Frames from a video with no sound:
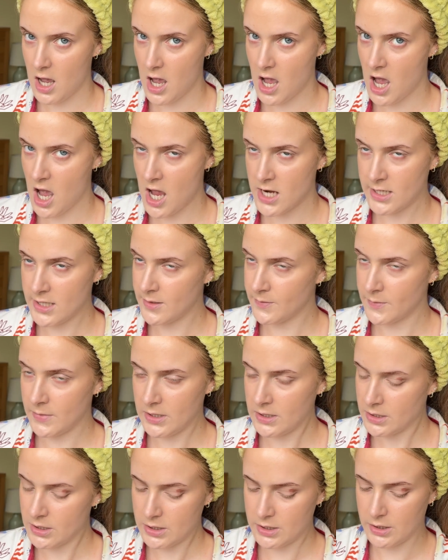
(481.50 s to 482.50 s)
I didn't mean
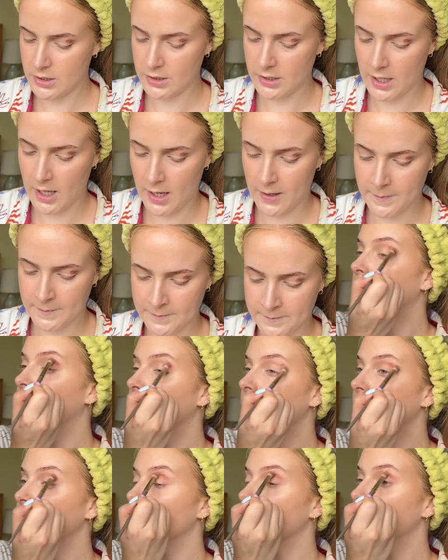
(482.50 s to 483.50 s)
to do that. Oh my
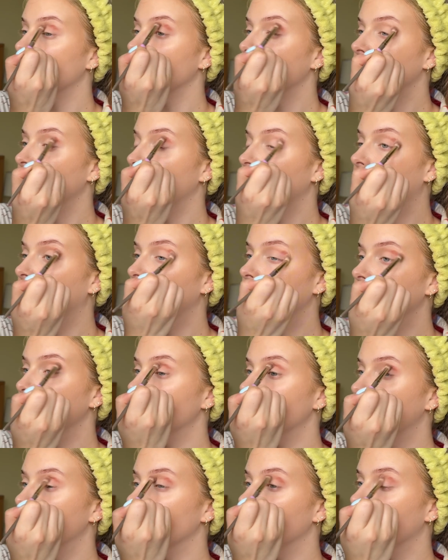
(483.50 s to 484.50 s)
God, I did not mean
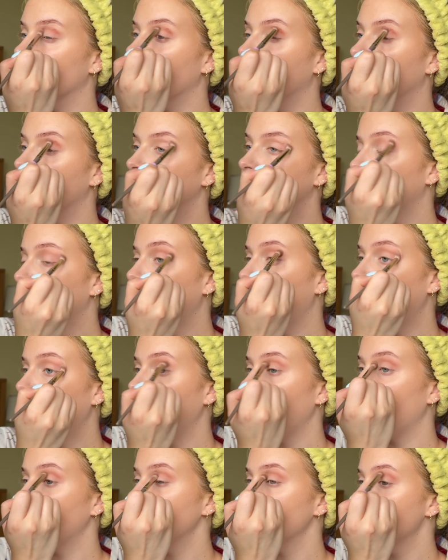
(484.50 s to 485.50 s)
to do that. Well,
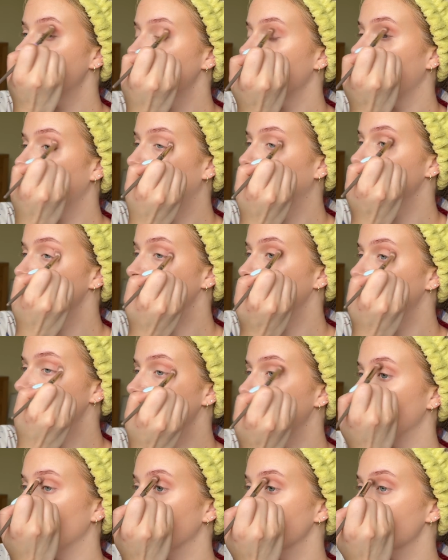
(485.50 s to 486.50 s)
I did say I wanted this to
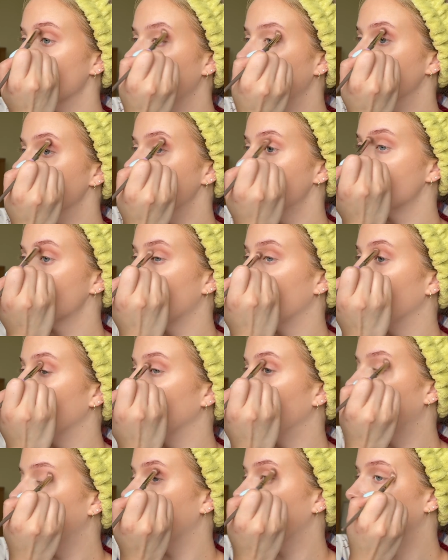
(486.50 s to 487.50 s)
be intense, so
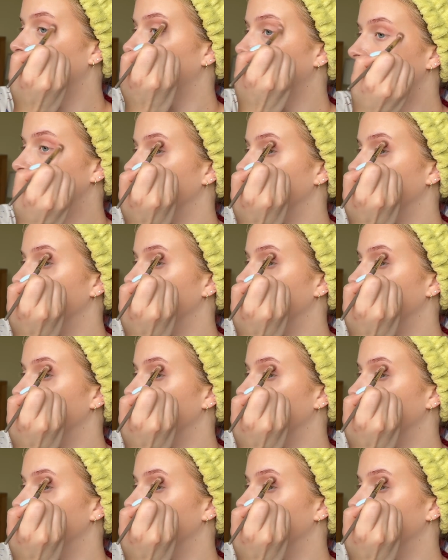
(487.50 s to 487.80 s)
whatever.